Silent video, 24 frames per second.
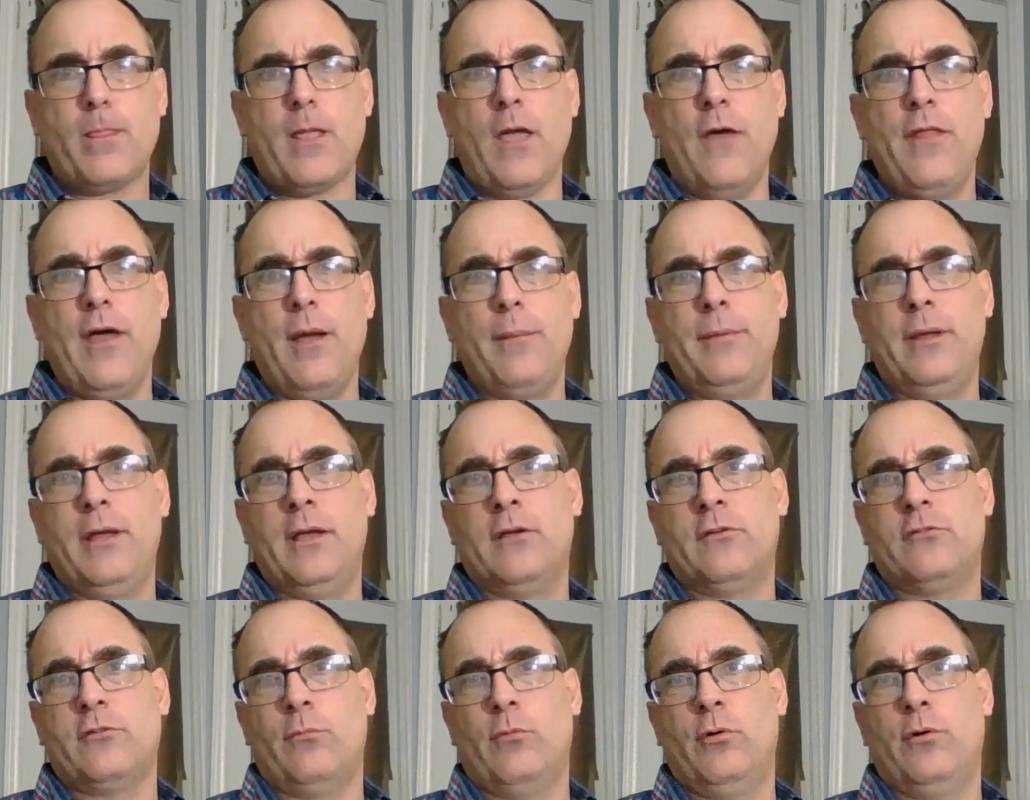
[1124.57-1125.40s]
that
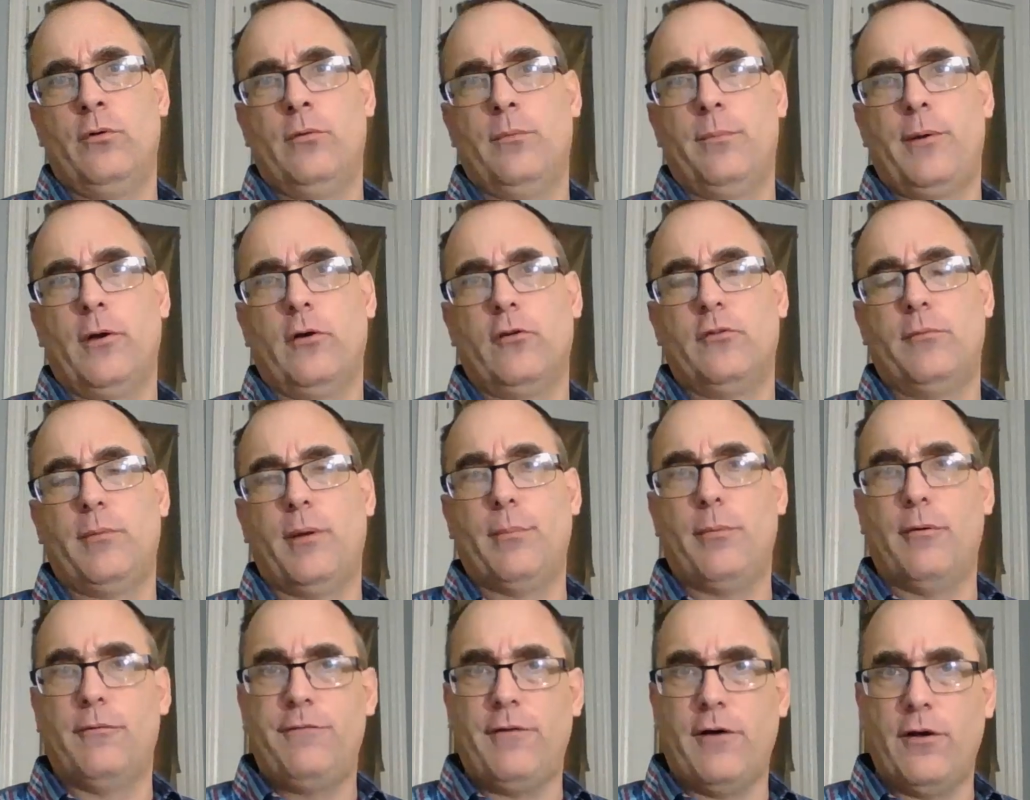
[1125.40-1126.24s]
being someone who appears to be
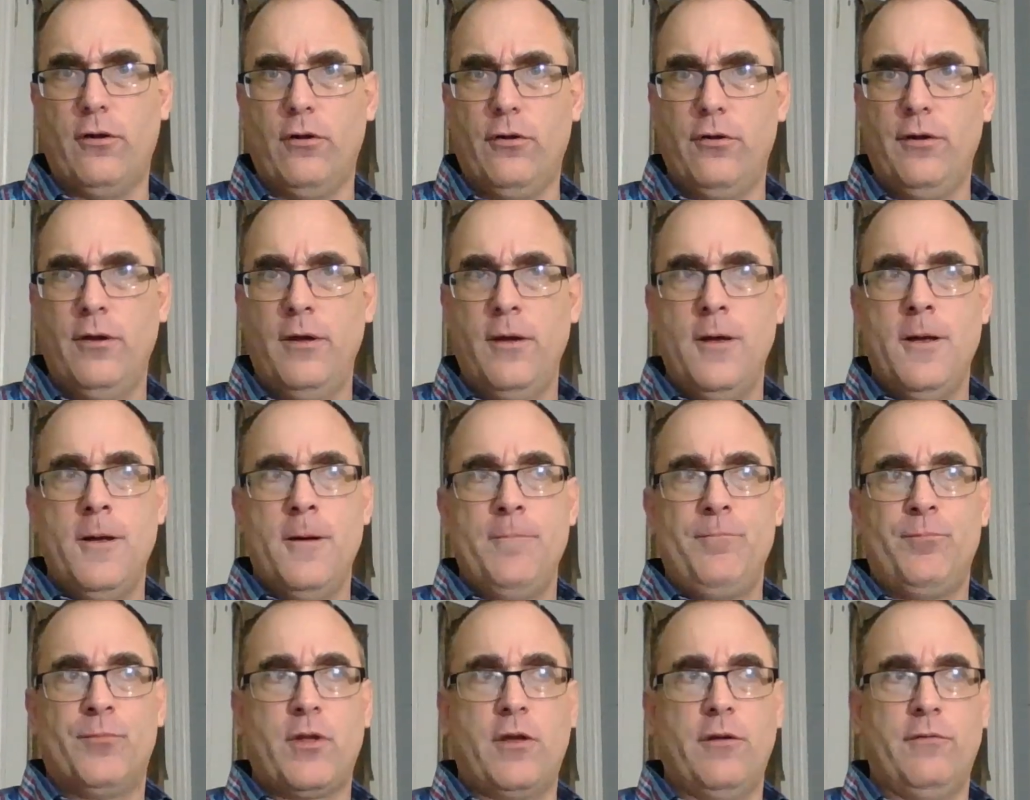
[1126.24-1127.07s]
befuddled,
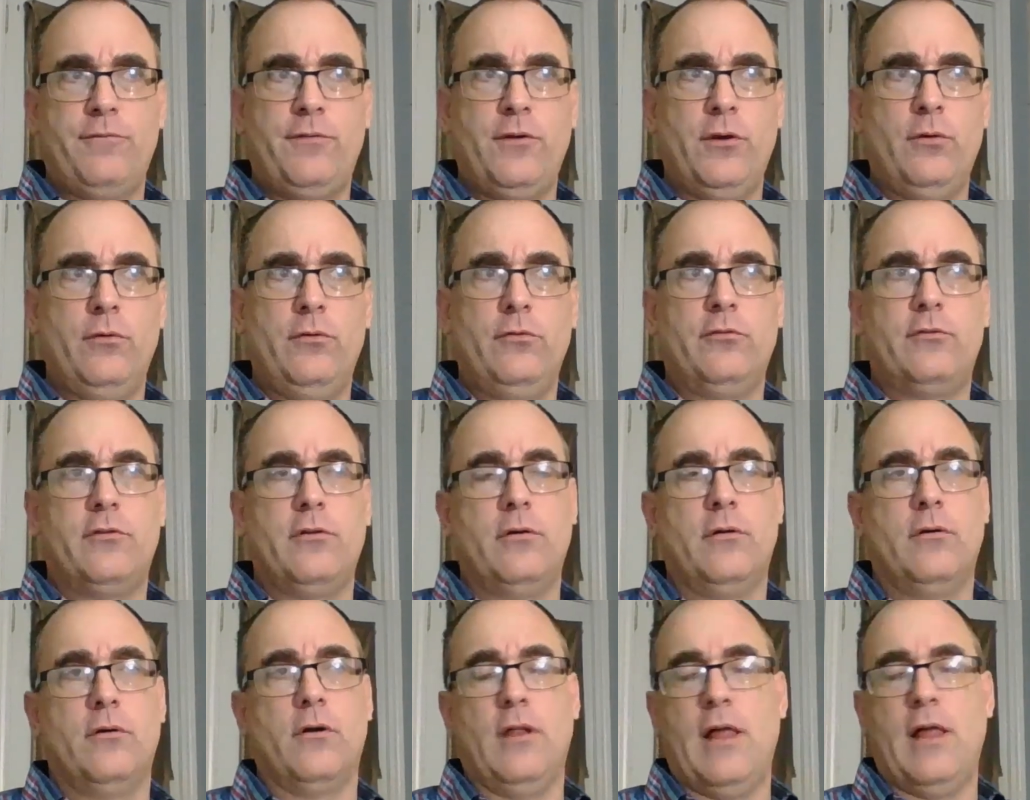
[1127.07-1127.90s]
confused,
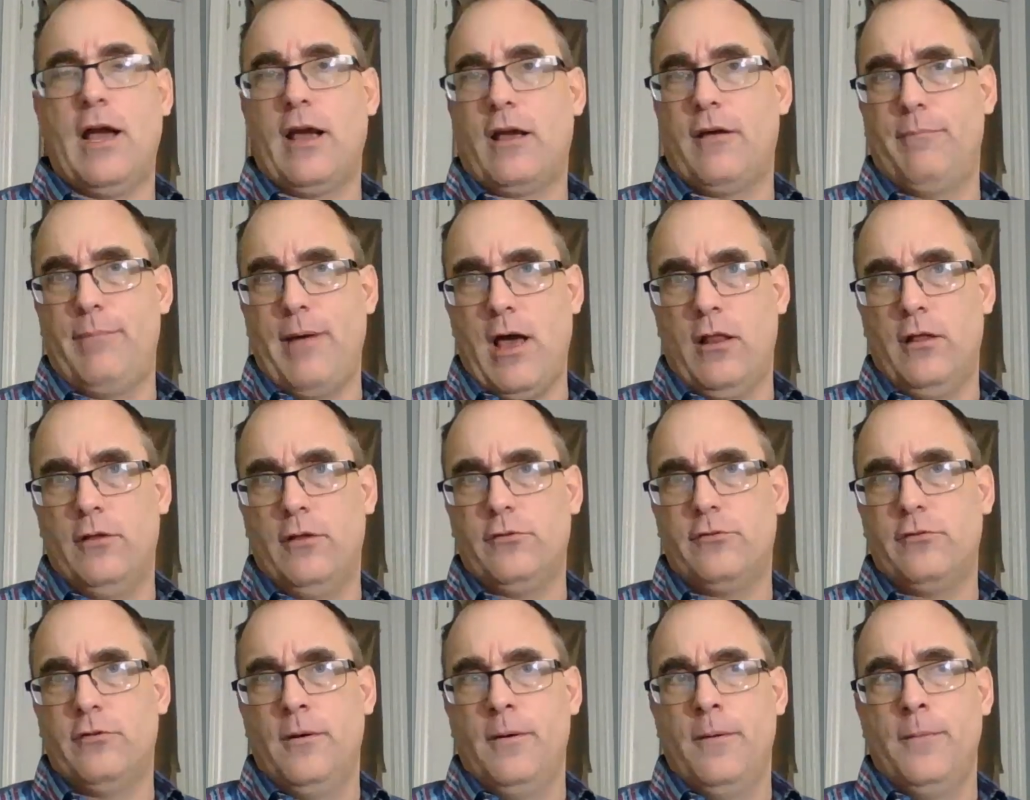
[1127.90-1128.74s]
or lack of balance,